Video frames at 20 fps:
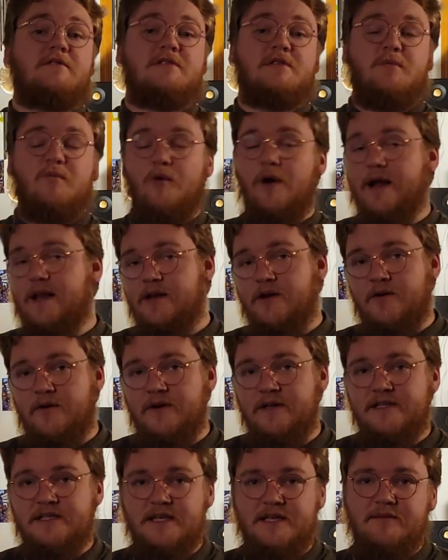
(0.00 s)
some white
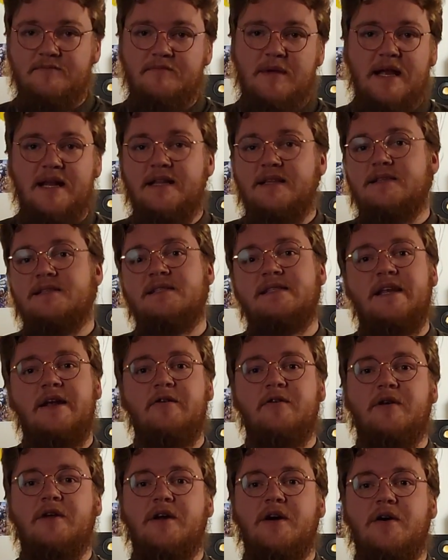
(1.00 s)
noise and made it
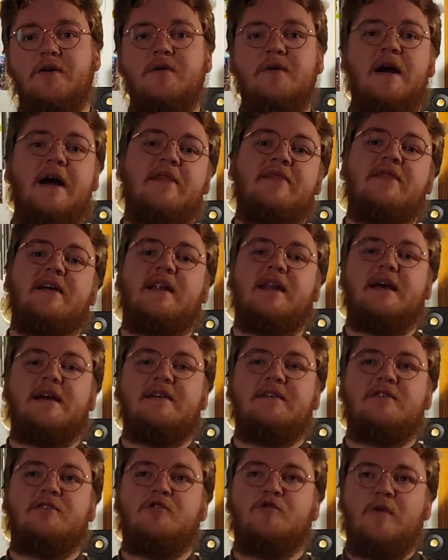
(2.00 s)
stereo, and then
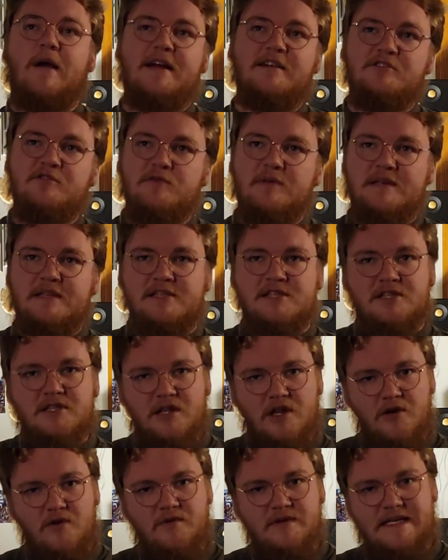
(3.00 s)
I gradually
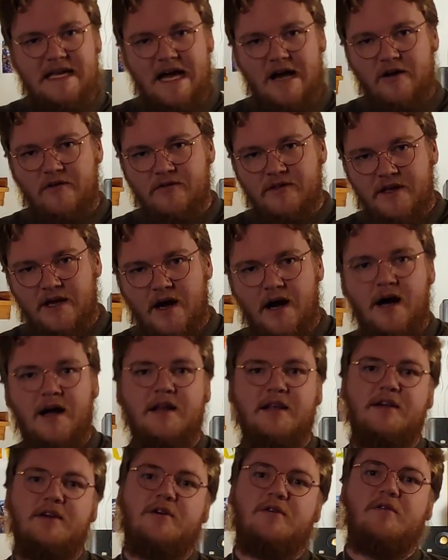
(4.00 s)
slowed down the
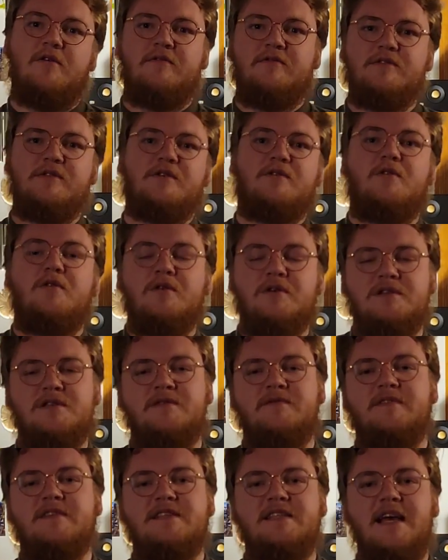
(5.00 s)
audio over the
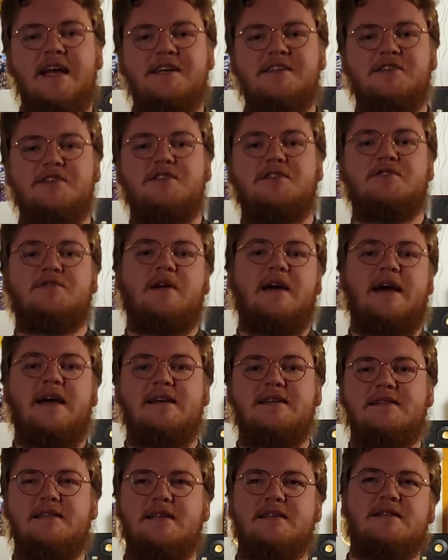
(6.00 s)
course of the section so it
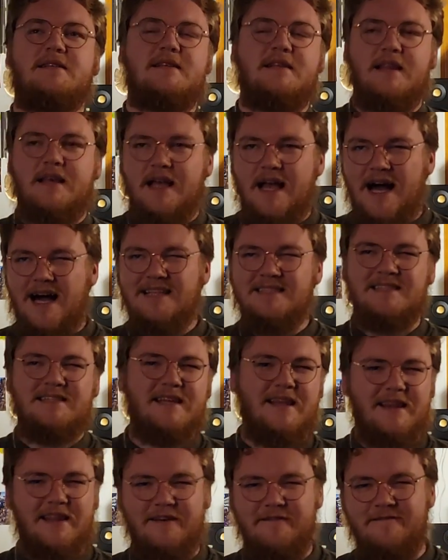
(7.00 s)
has this
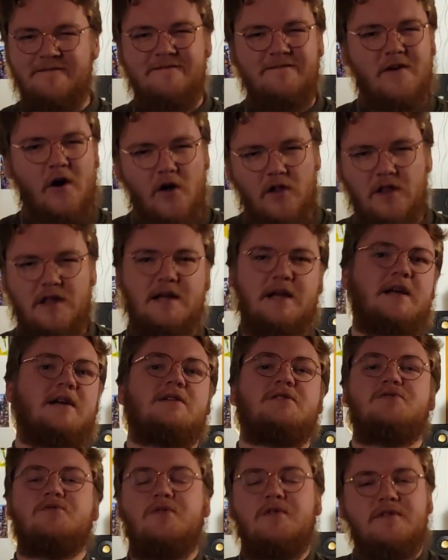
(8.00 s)
constantly
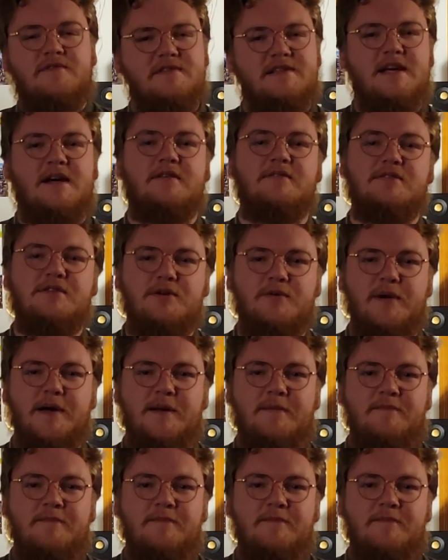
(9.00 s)
falling sort of sound to it.